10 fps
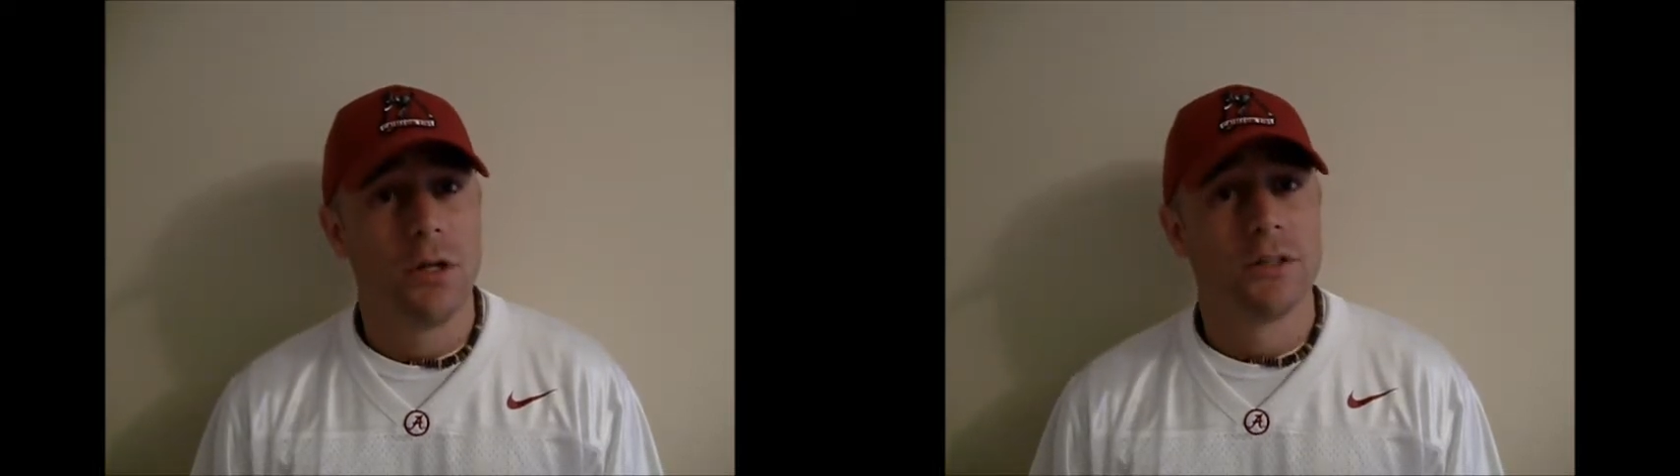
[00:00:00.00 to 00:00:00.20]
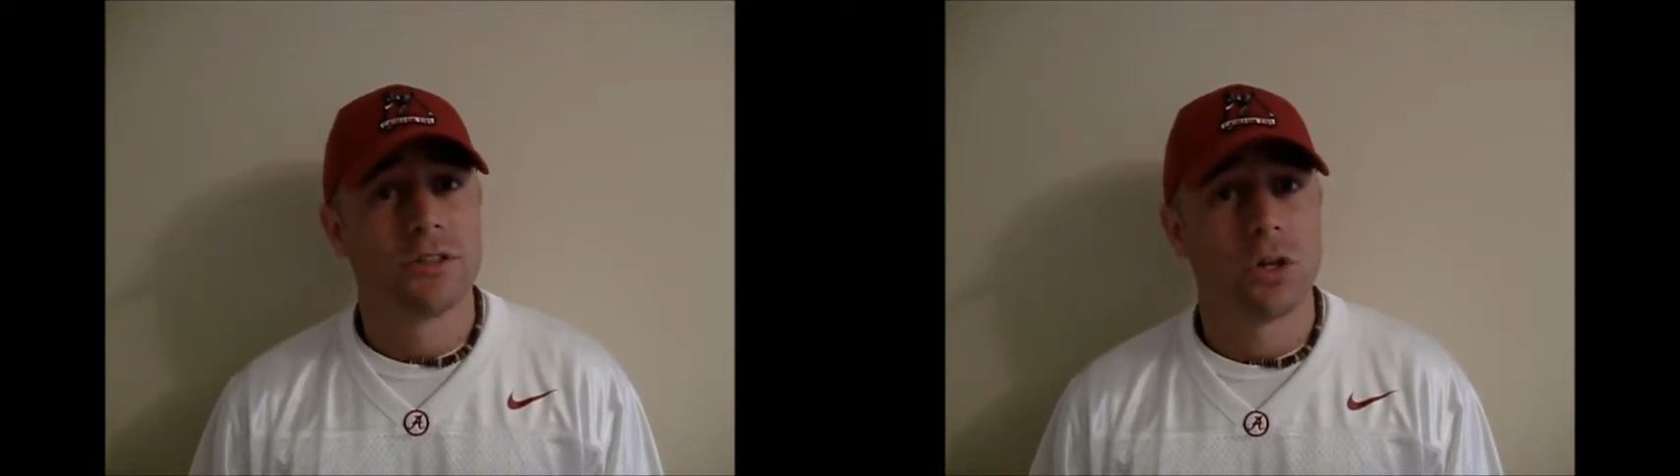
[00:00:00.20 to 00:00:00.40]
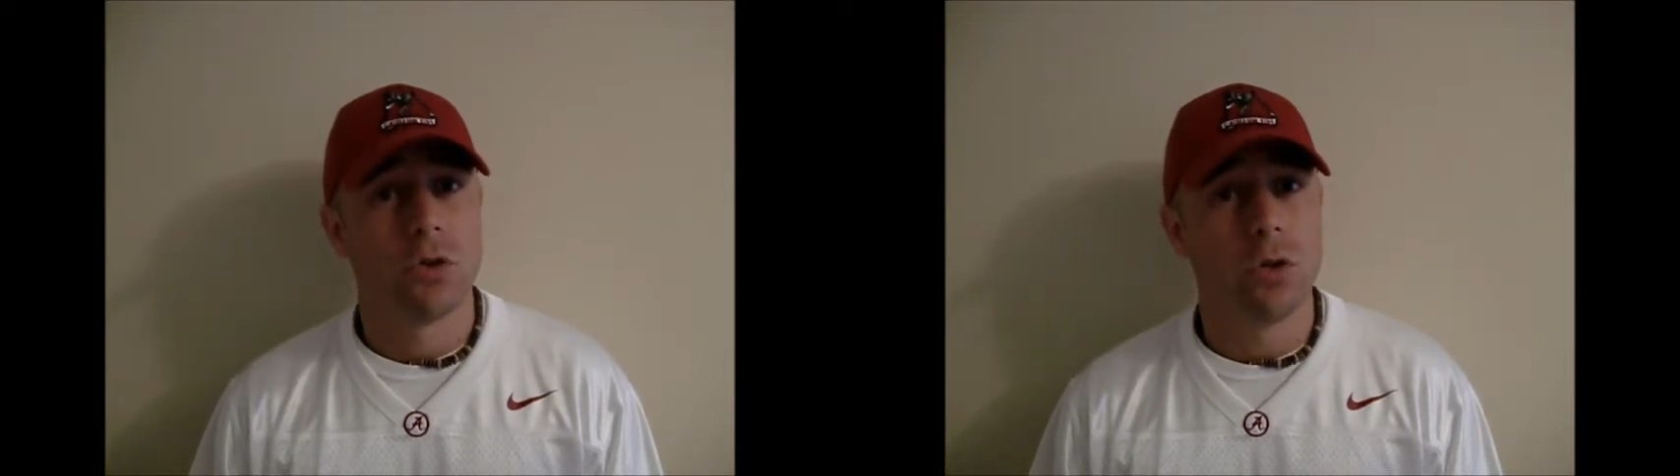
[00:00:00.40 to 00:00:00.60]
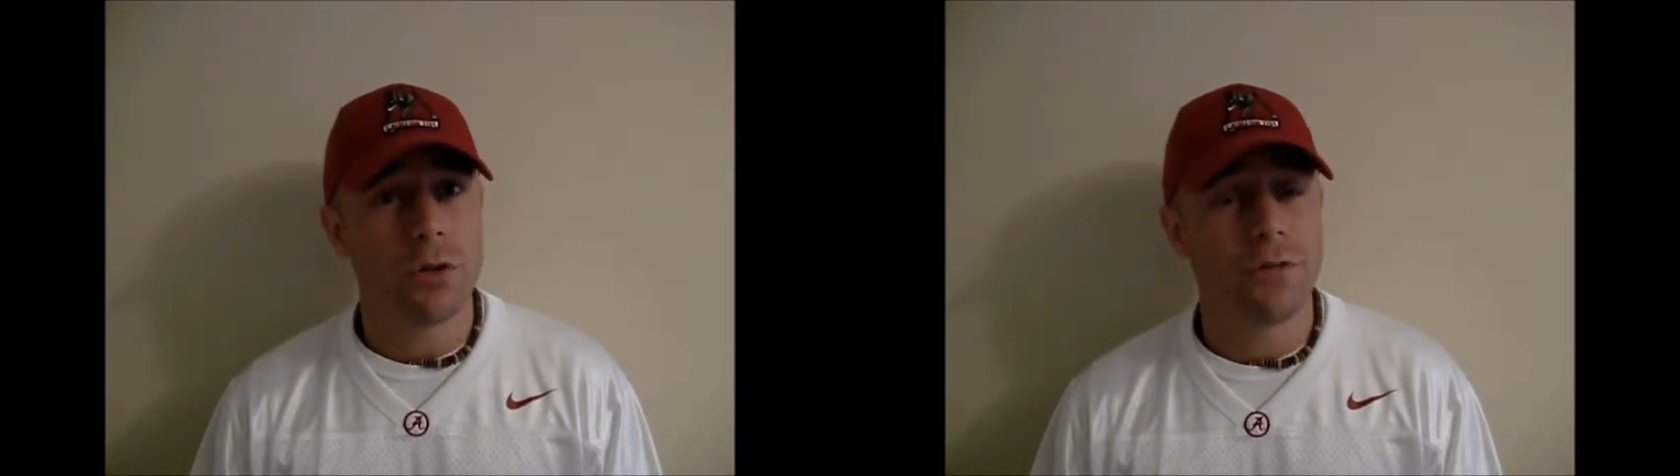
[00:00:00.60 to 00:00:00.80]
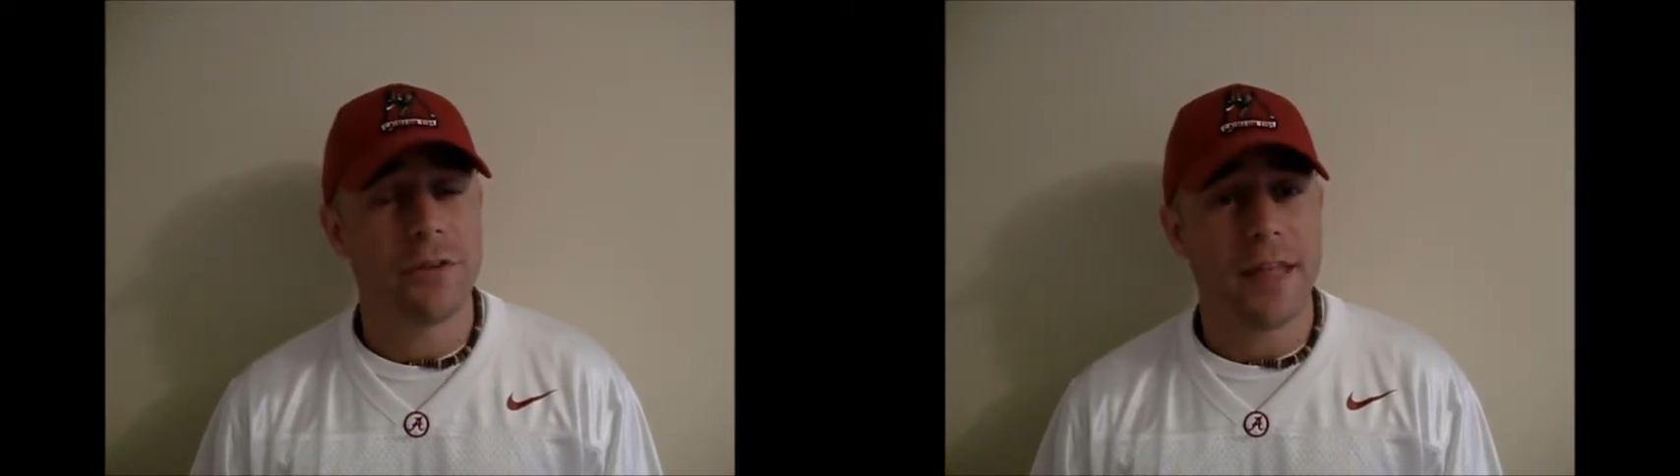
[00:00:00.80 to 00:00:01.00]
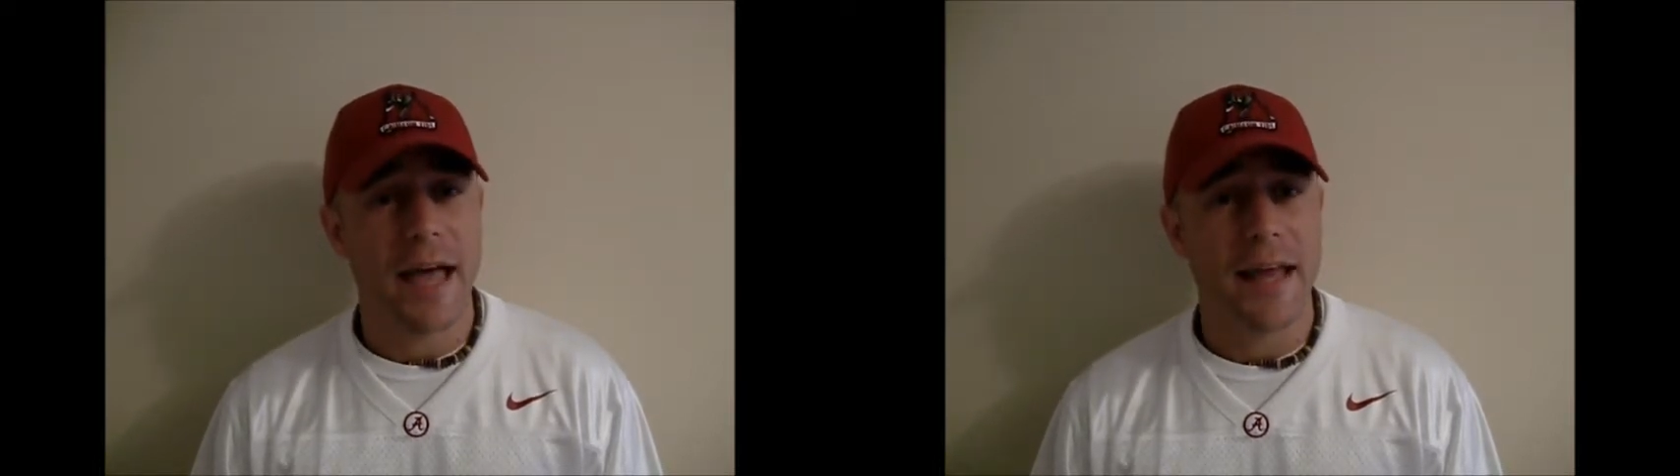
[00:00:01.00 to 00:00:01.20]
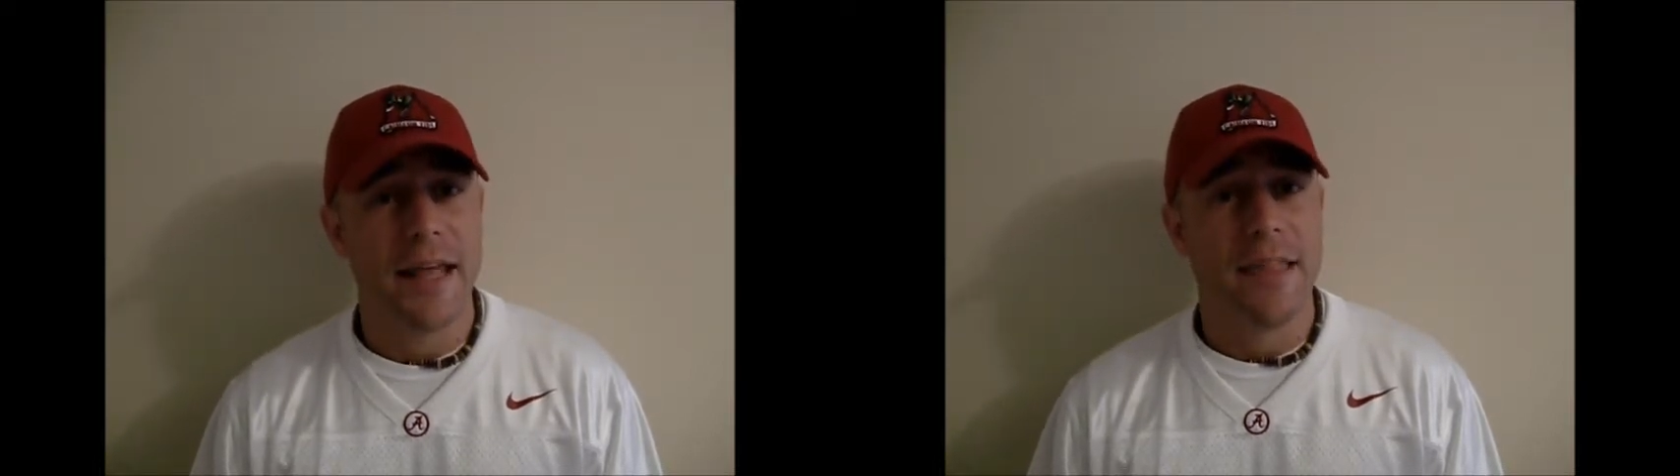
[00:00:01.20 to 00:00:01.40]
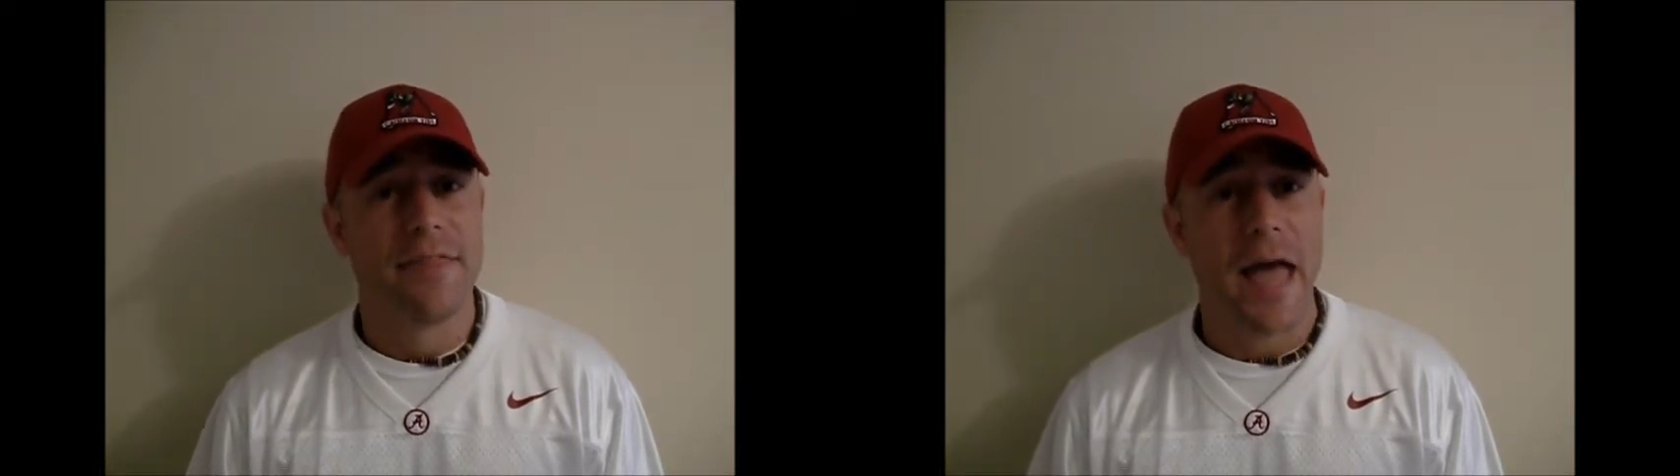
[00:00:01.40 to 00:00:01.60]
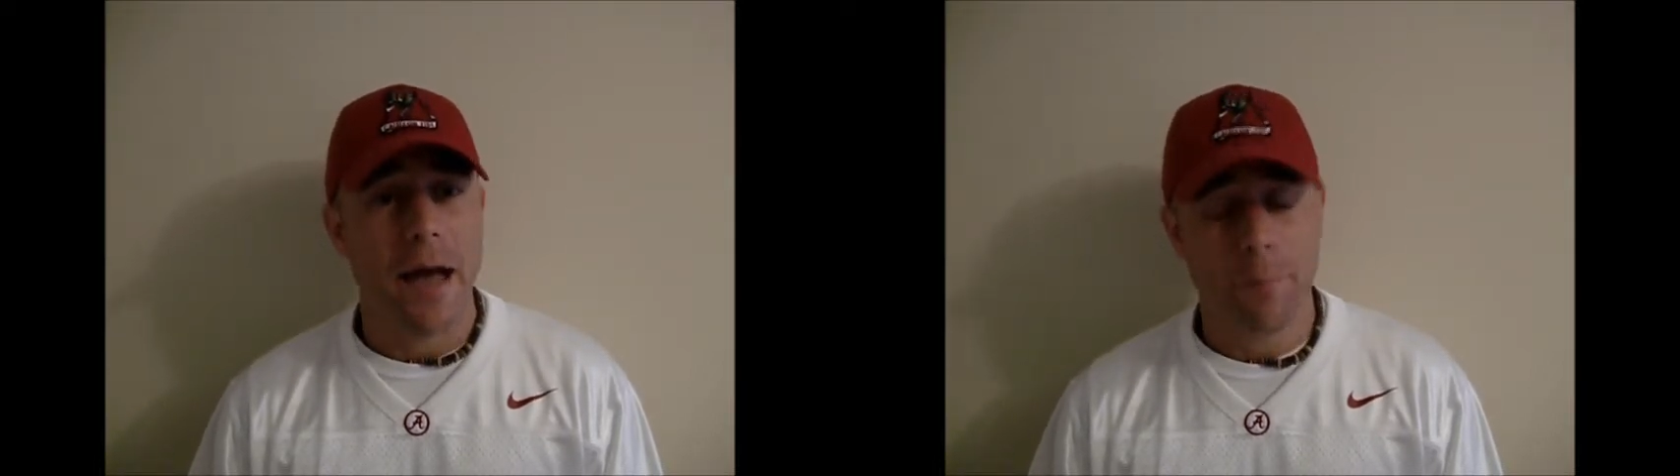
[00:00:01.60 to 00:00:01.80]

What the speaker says: So look for that. I'm